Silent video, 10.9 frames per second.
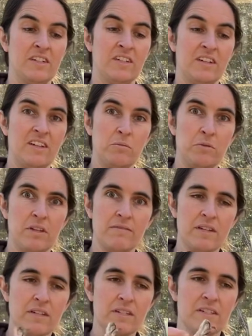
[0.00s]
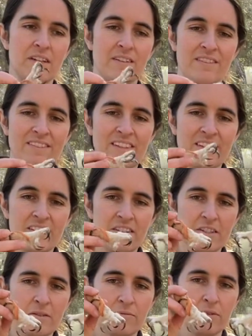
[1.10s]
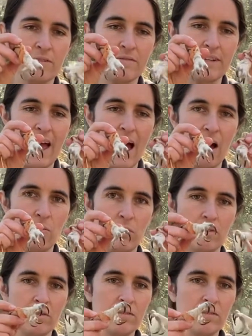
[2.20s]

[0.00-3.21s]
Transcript: Can you believe this? This is the foot of an owl.